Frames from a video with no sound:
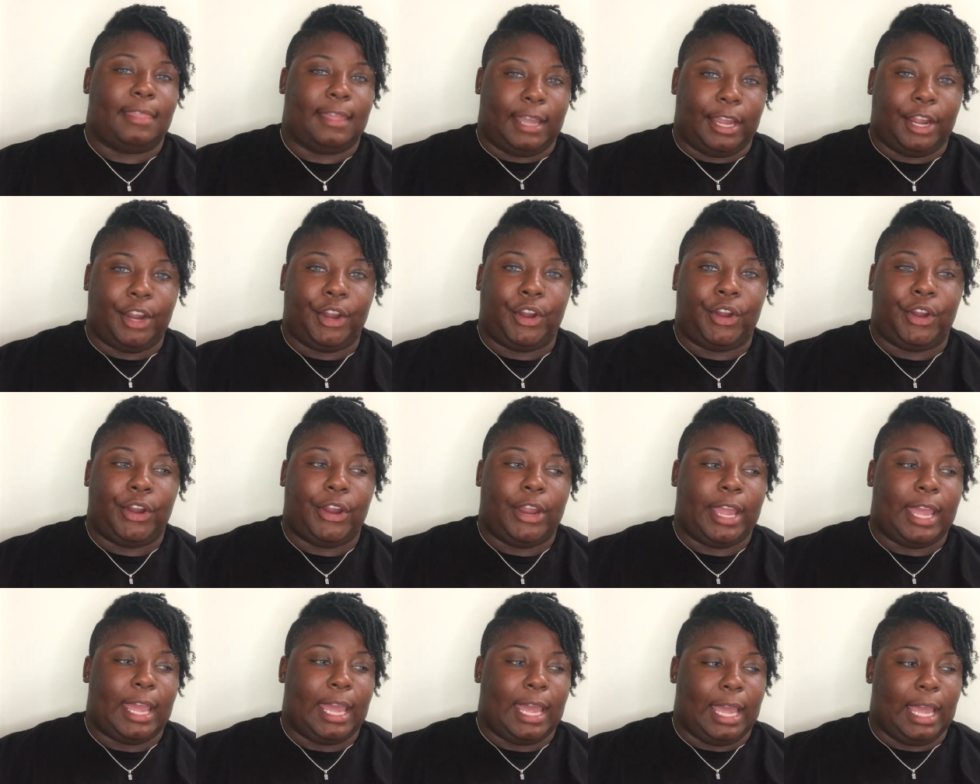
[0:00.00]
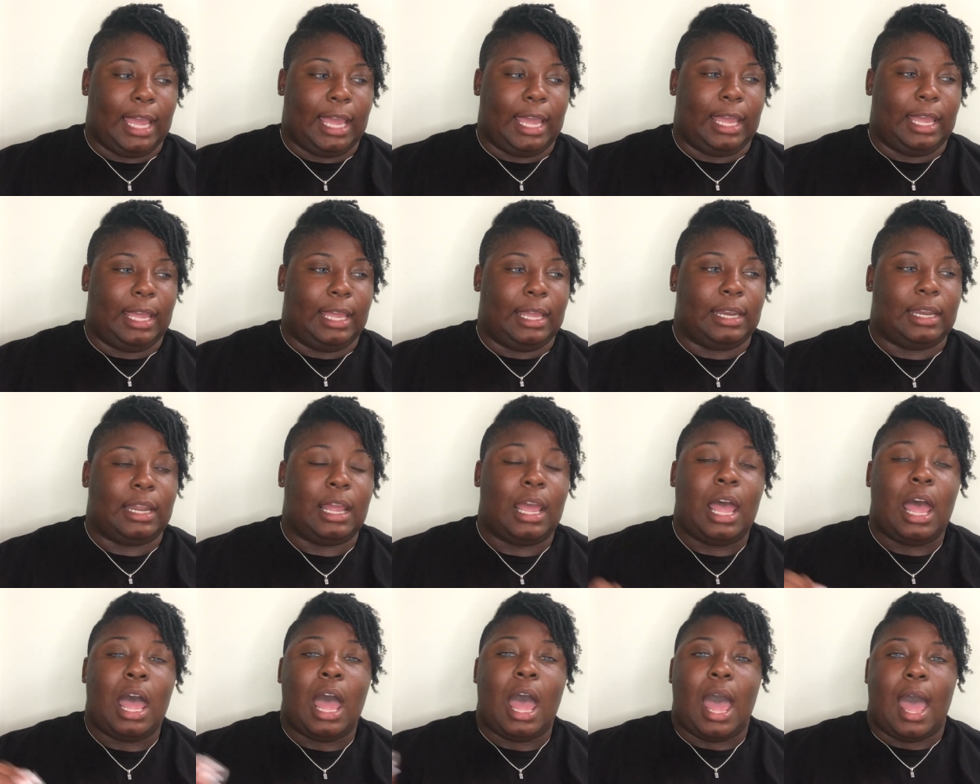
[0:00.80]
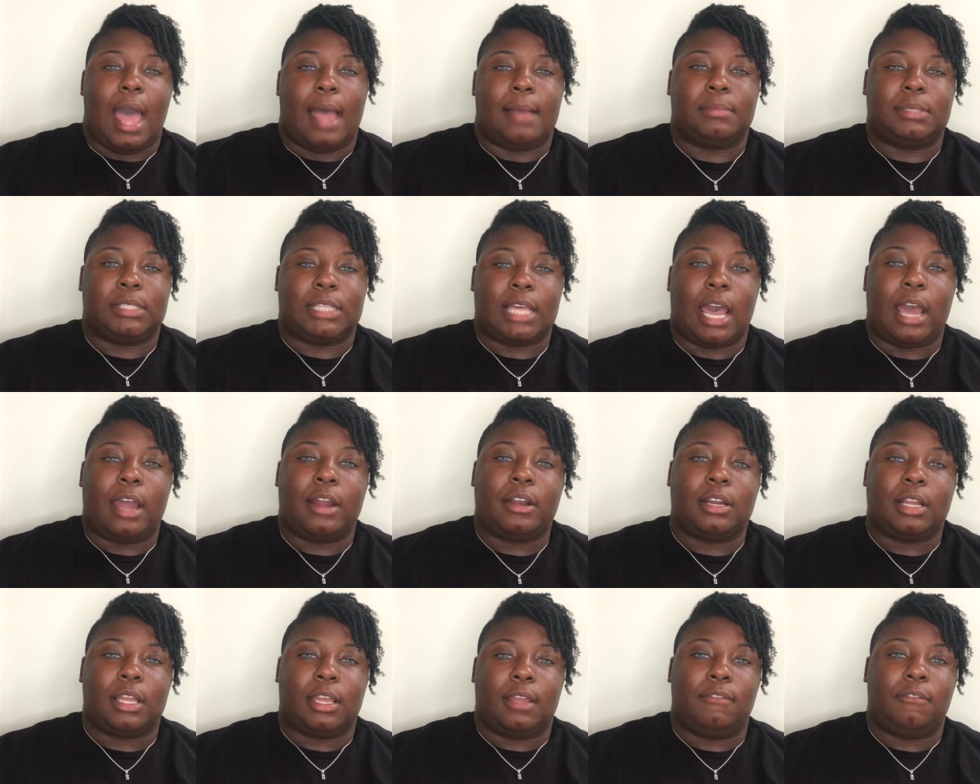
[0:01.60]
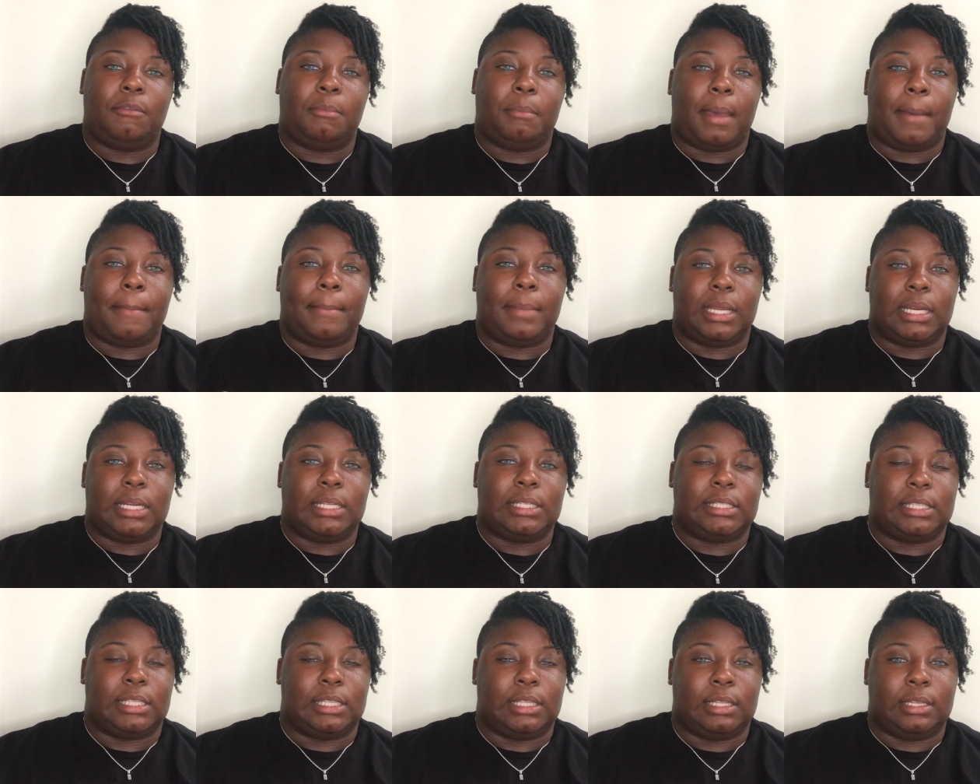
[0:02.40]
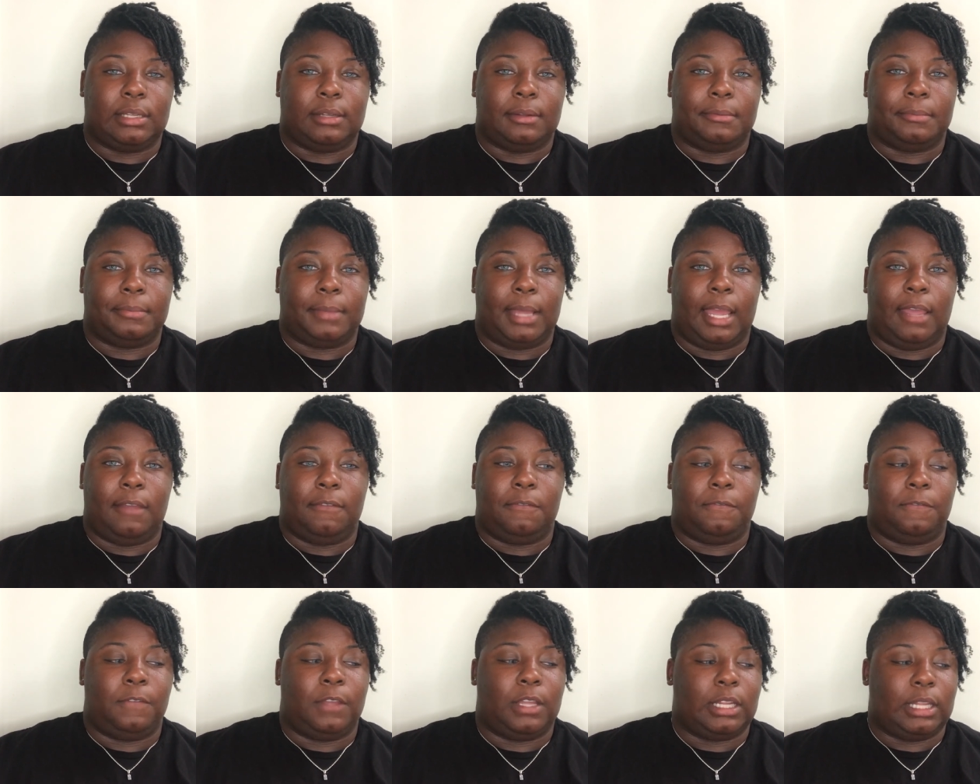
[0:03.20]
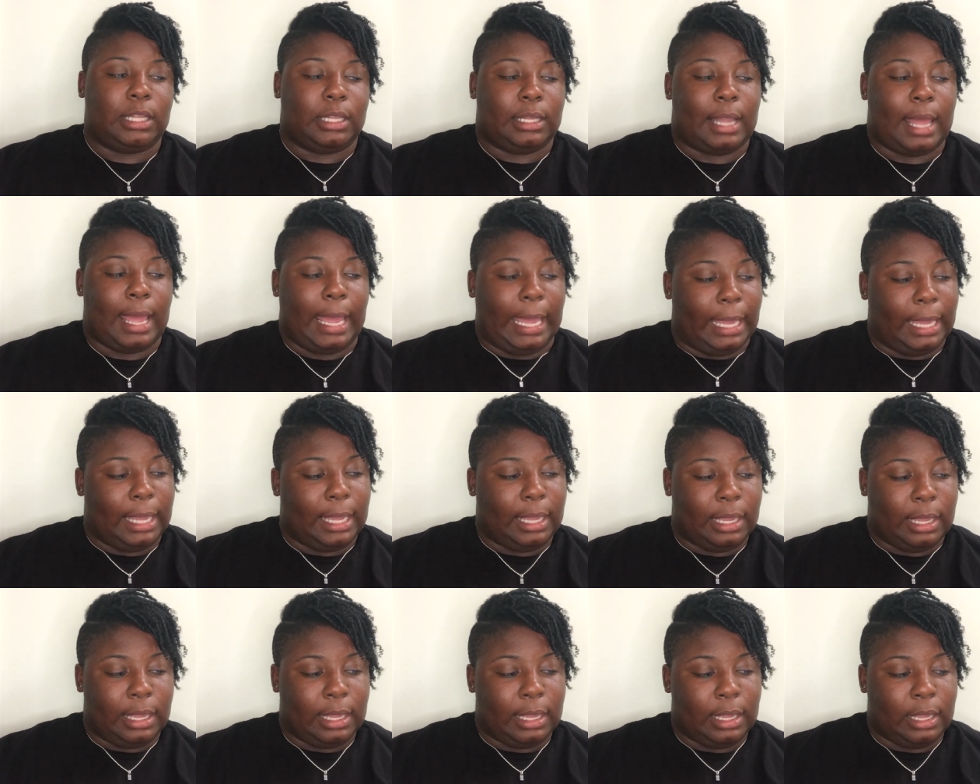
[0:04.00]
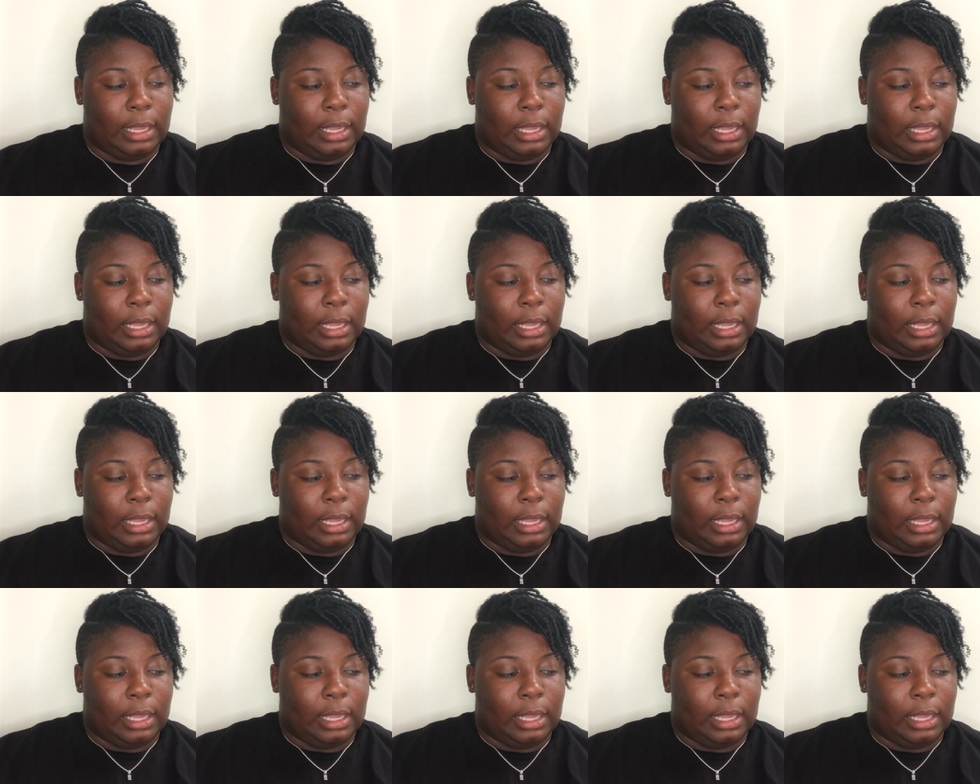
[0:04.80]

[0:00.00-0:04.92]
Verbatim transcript: there. And I'm tired of giving my money to them and feeling like